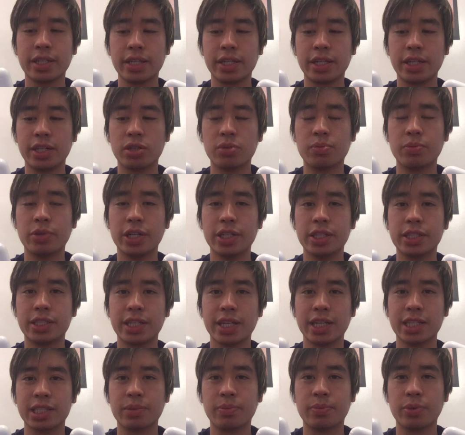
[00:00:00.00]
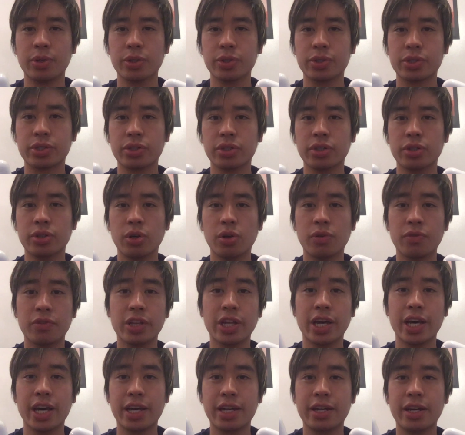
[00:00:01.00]
earbuds as opposed to
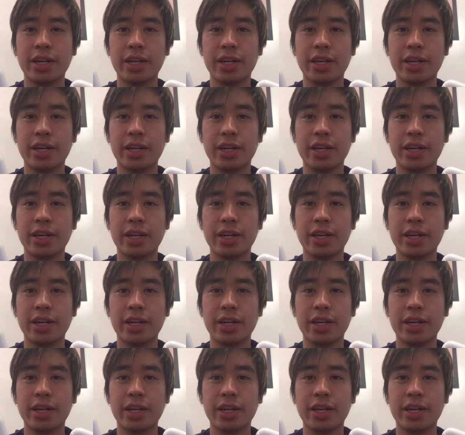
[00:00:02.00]
over-the-head